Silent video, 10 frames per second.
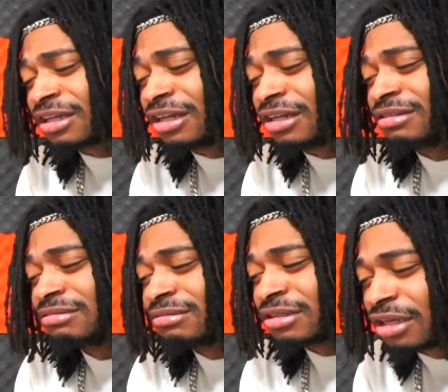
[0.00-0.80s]
Get it,
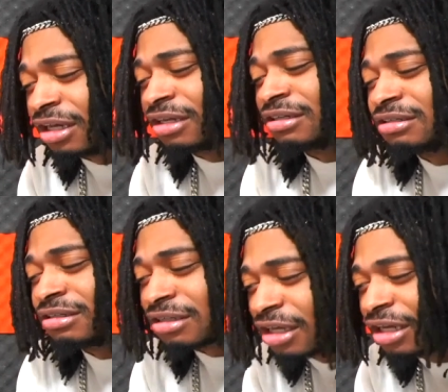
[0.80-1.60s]
get it,
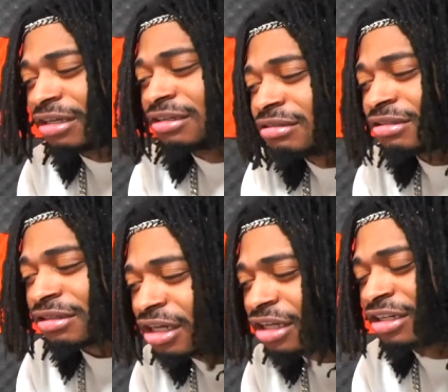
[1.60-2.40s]
get it, get
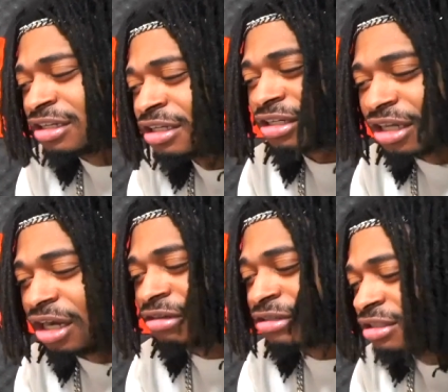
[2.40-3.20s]
it.
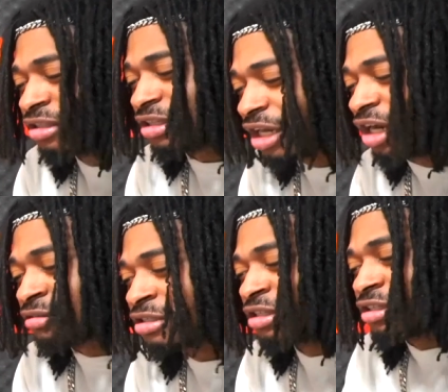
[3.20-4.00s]
Yo, yo,
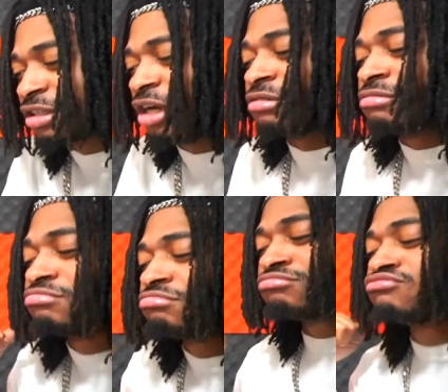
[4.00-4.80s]
yo.
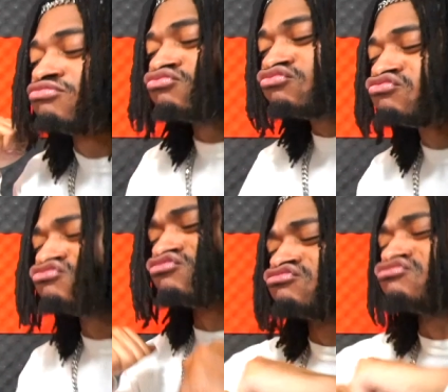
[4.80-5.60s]
Drop
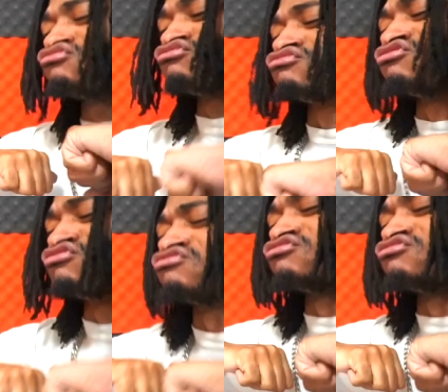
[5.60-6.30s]
that ass